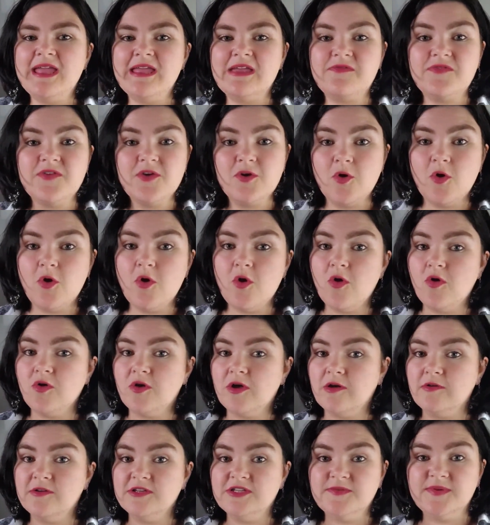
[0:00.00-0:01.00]
If you're
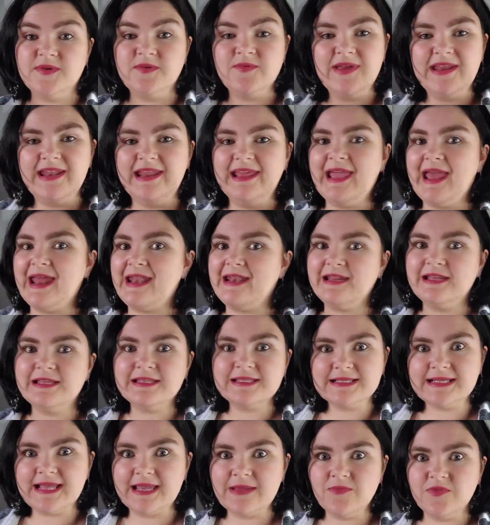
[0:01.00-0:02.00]
going to be reading any
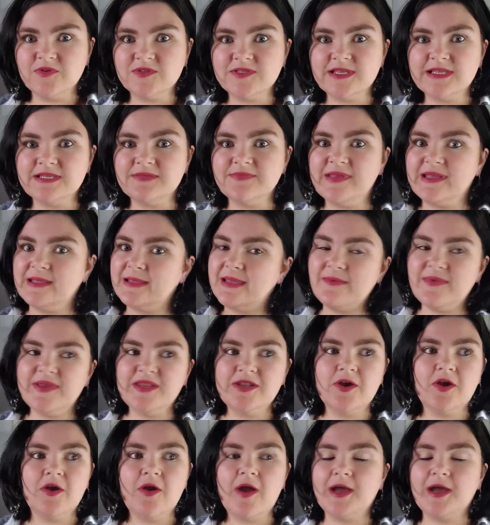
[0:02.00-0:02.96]
of the same books as me, let me know.